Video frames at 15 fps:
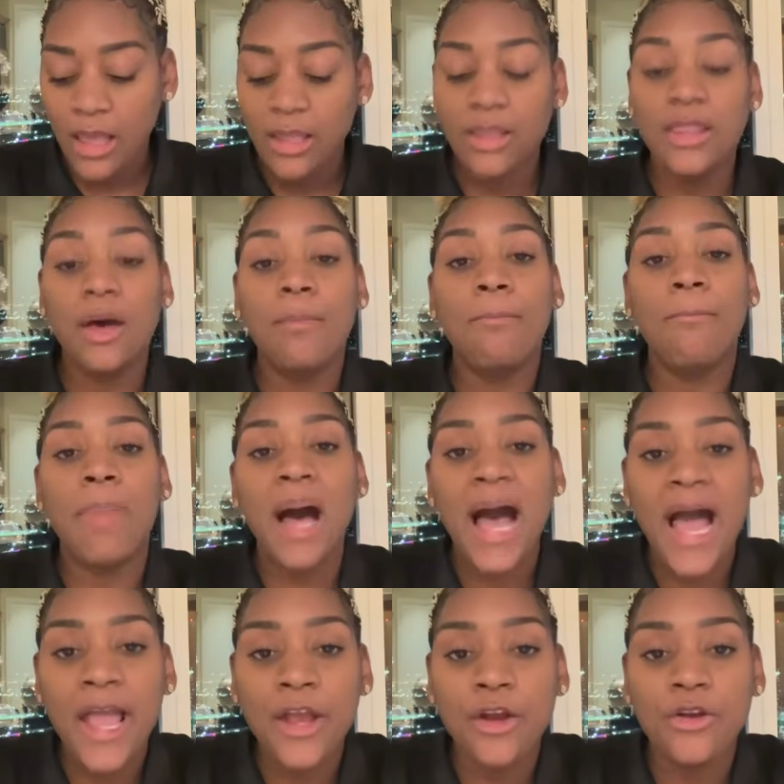The
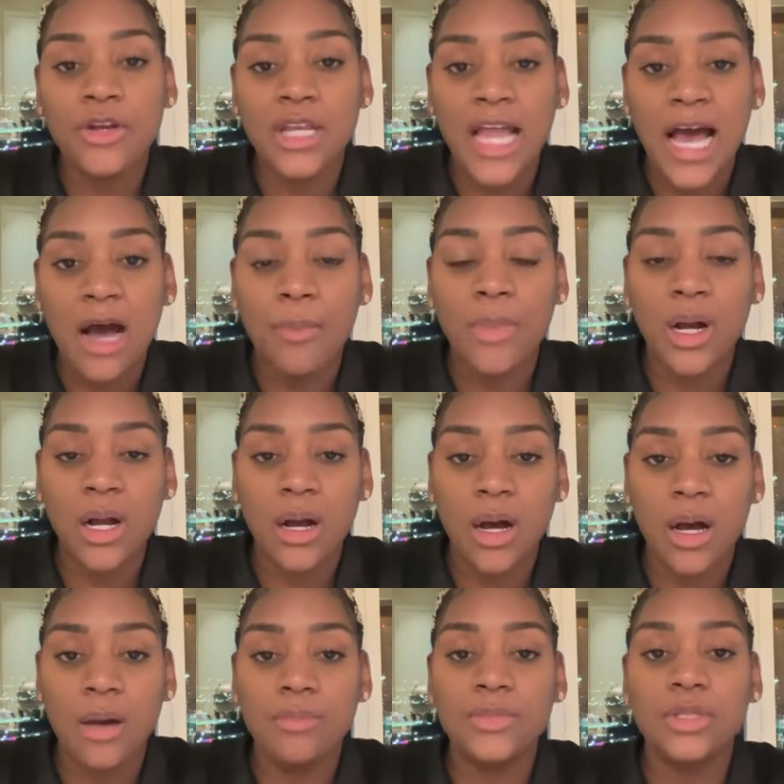buyer now
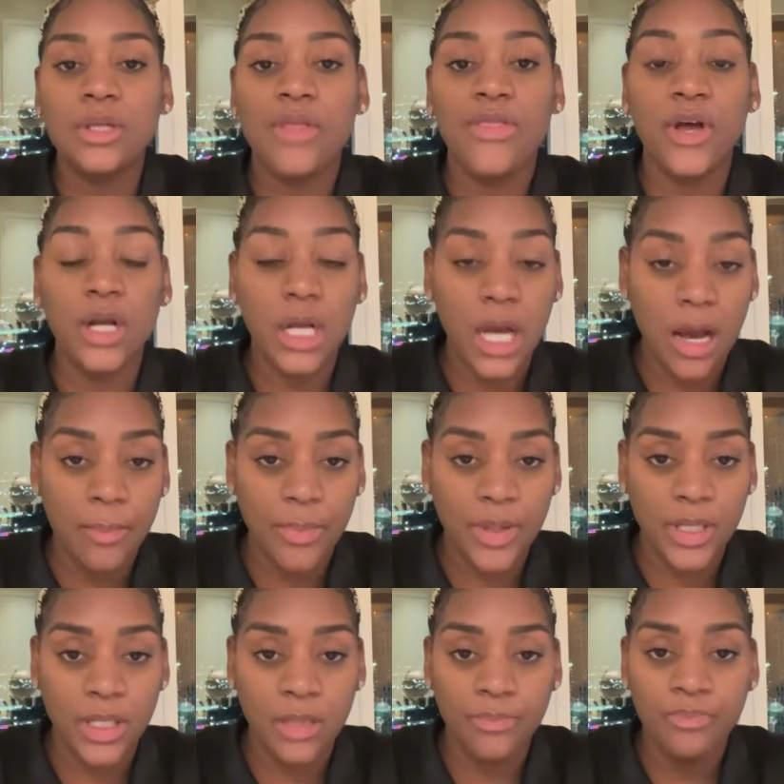becomes the
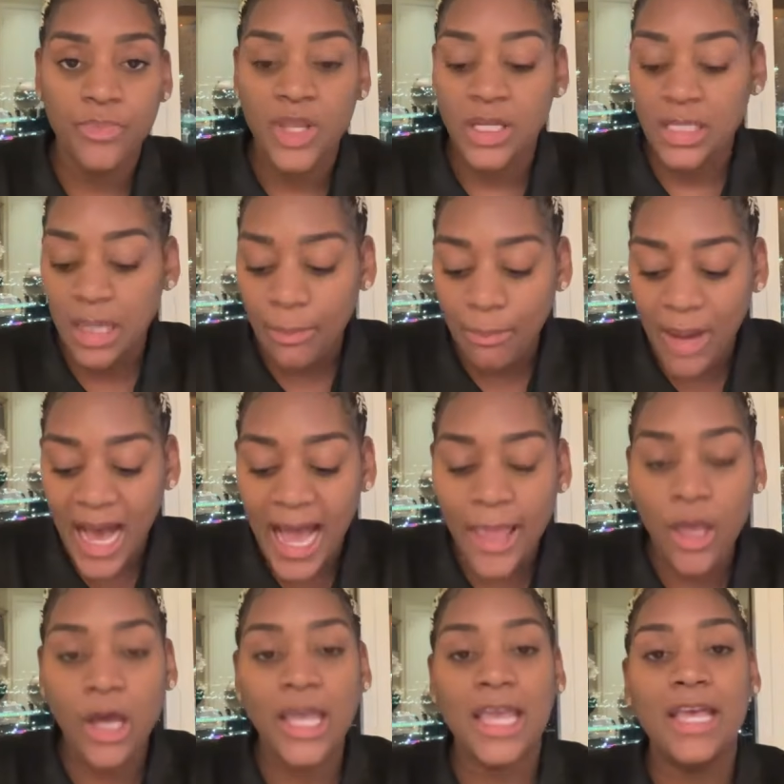company. The
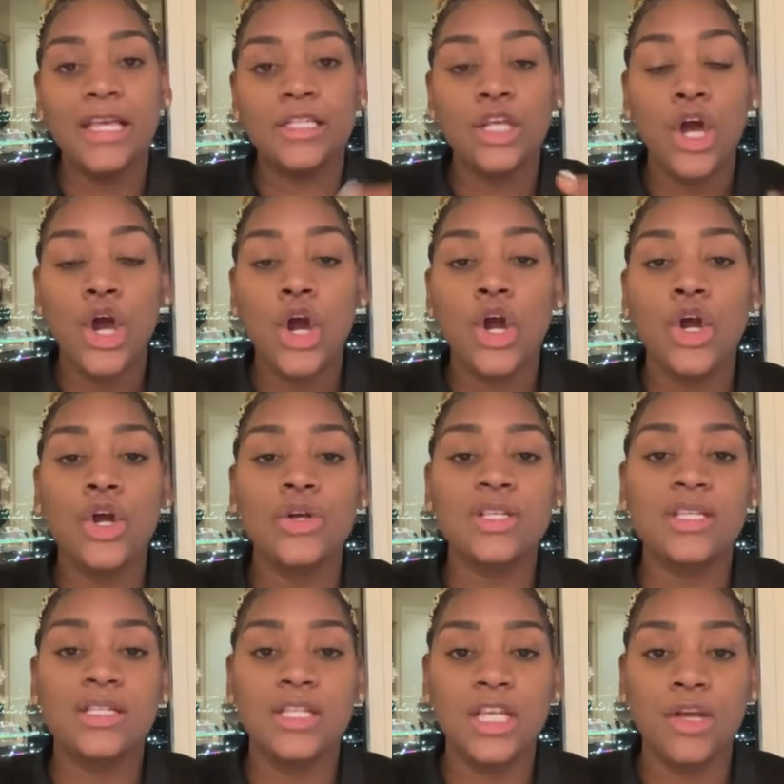buyer is Her
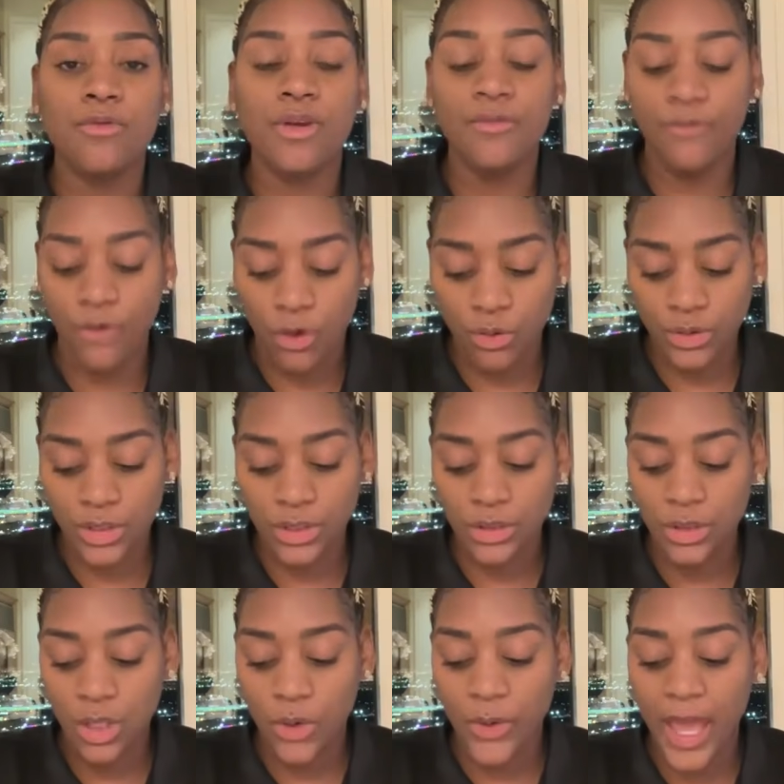Secret Vault.
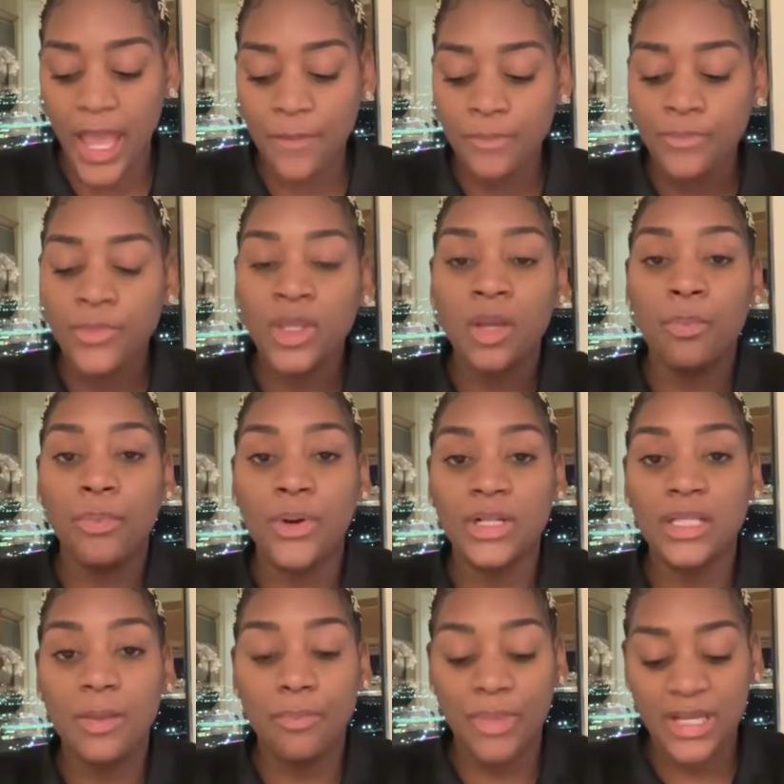Okay?
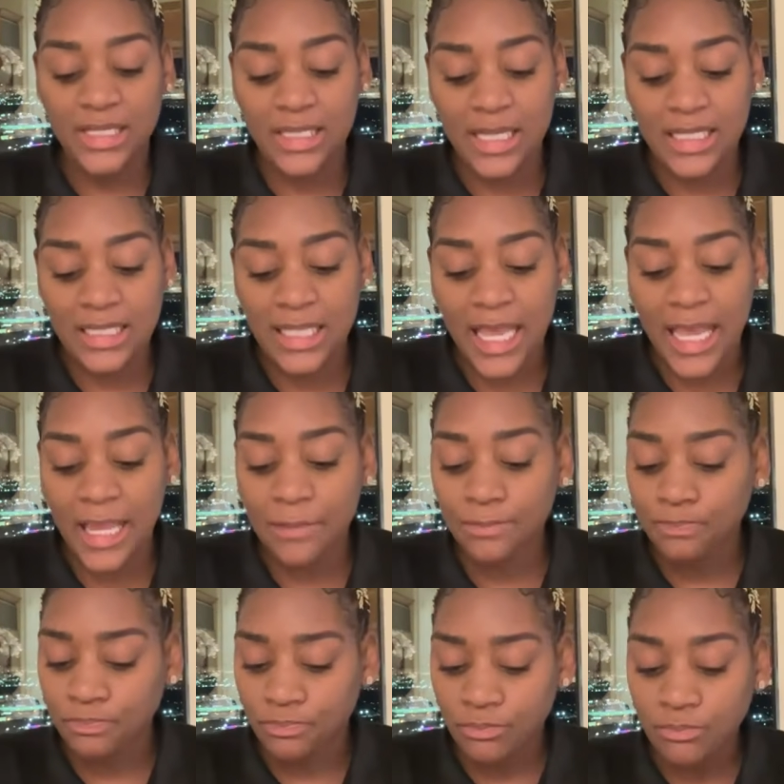Put the business
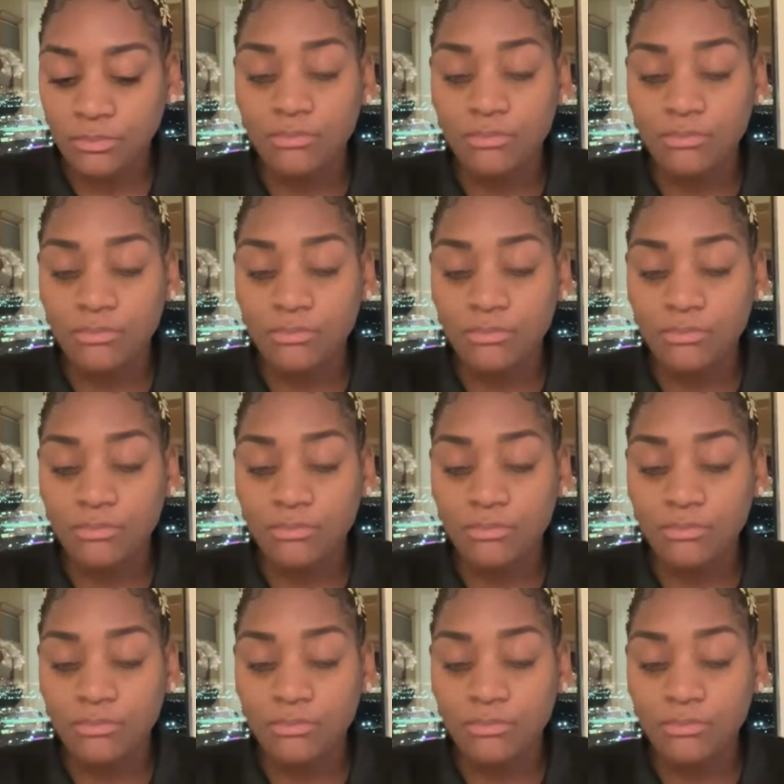name.